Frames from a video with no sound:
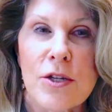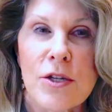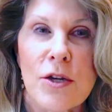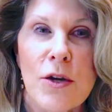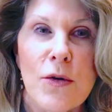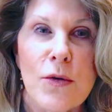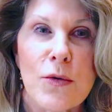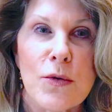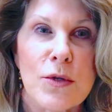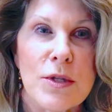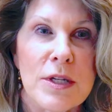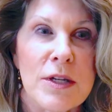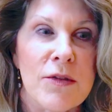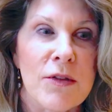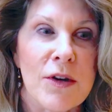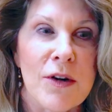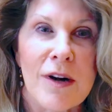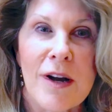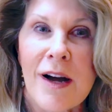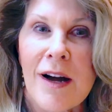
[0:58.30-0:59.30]
shows
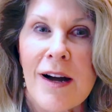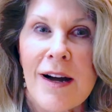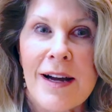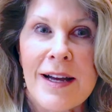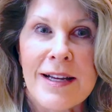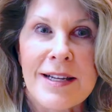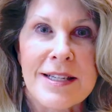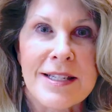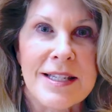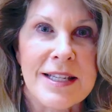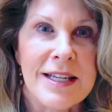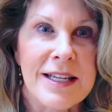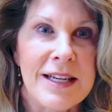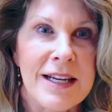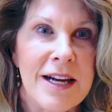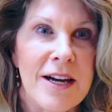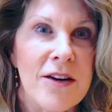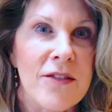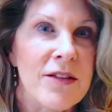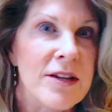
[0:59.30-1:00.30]
in their eyes
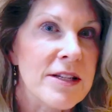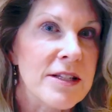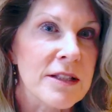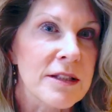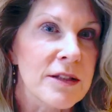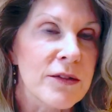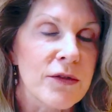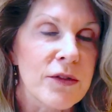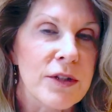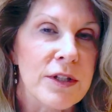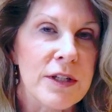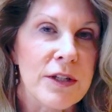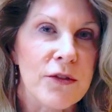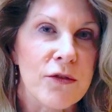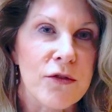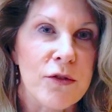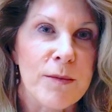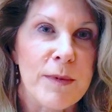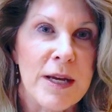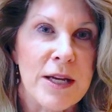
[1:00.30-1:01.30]
and how they deliver the
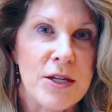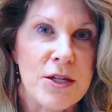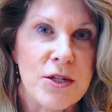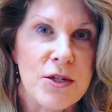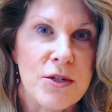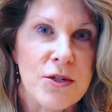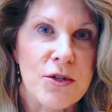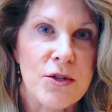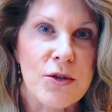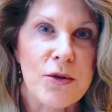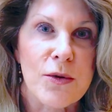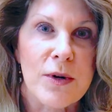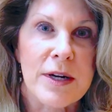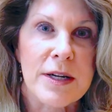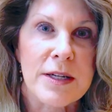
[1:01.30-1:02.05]
information to